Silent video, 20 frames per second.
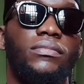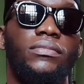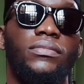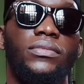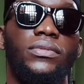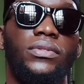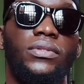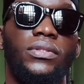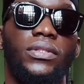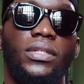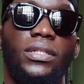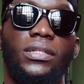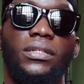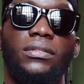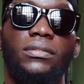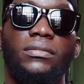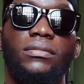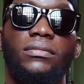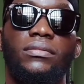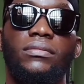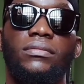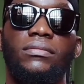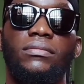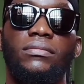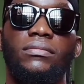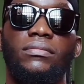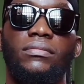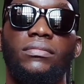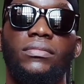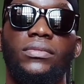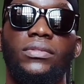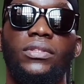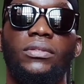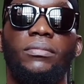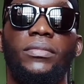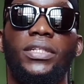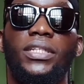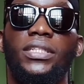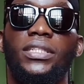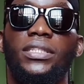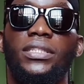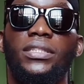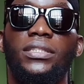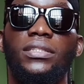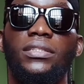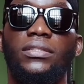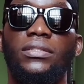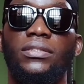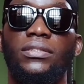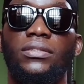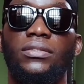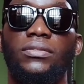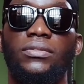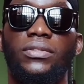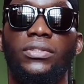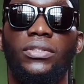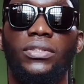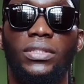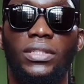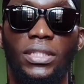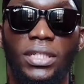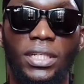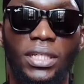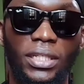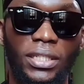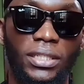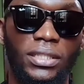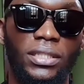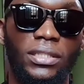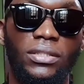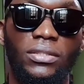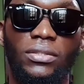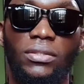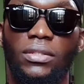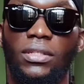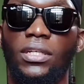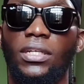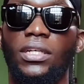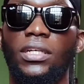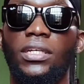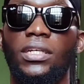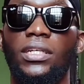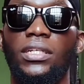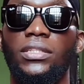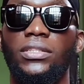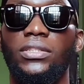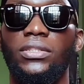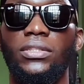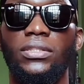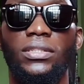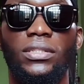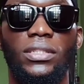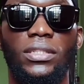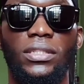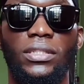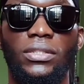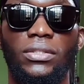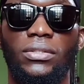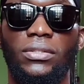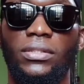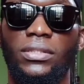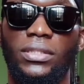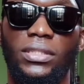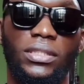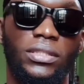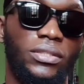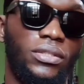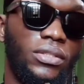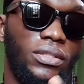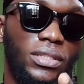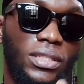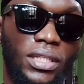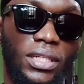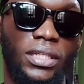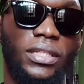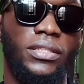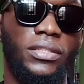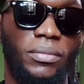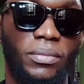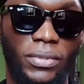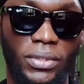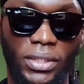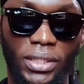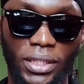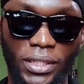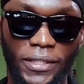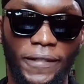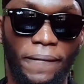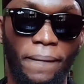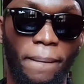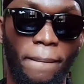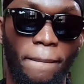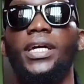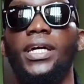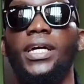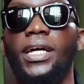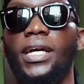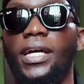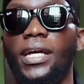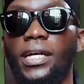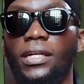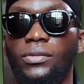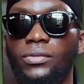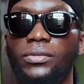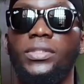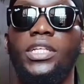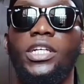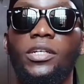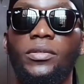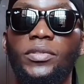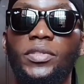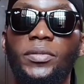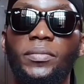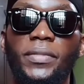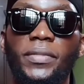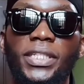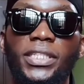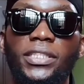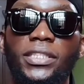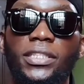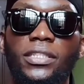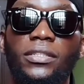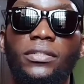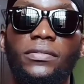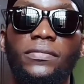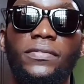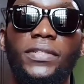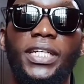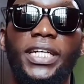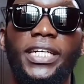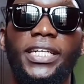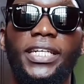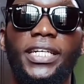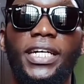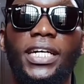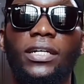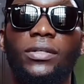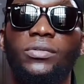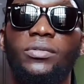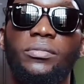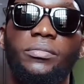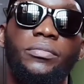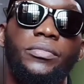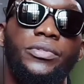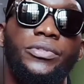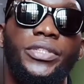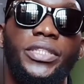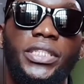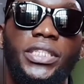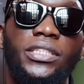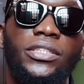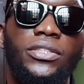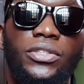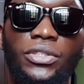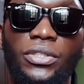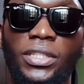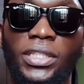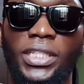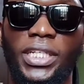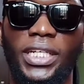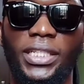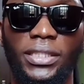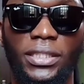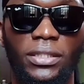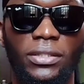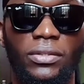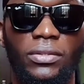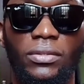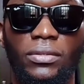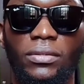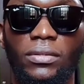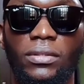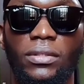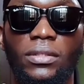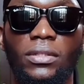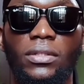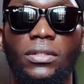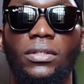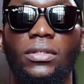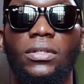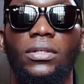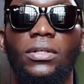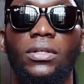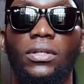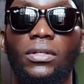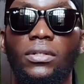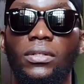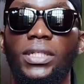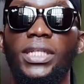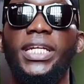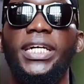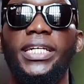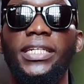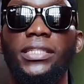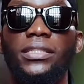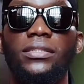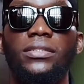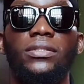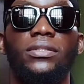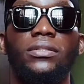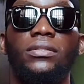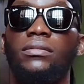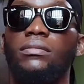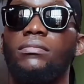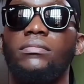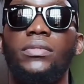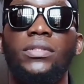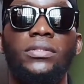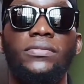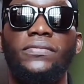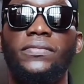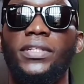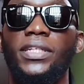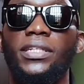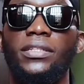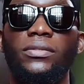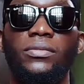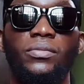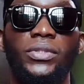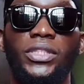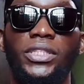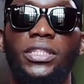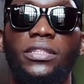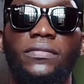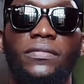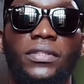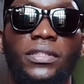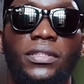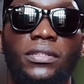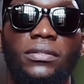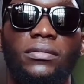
okay, normally these things, it just click. It just clicks. But then I would doubt myself. Like I would be reading through an article online or offline, whichever